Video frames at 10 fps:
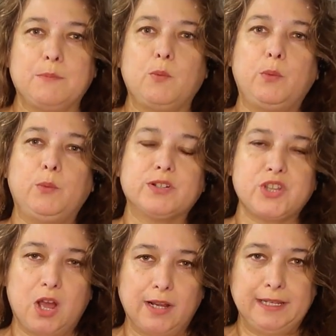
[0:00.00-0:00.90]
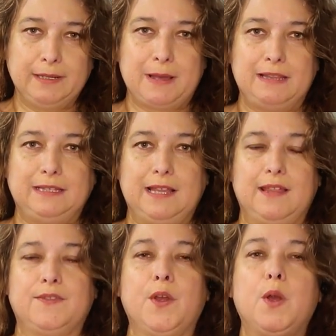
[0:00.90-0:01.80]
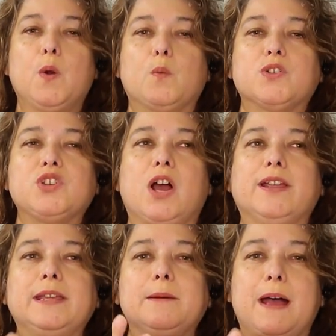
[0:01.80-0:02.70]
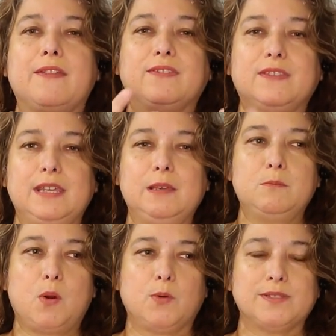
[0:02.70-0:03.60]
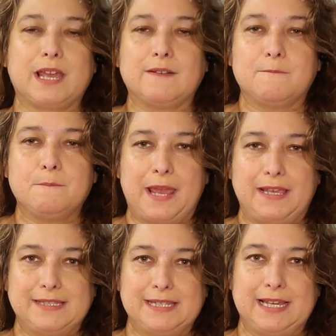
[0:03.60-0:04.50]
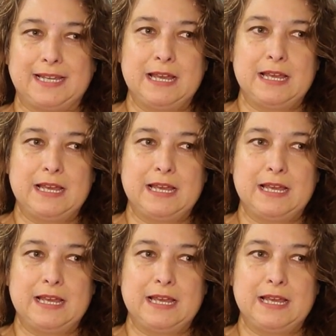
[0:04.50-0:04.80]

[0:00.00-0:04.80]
But when we're talking about Lilith, we're talking about the most kind of basic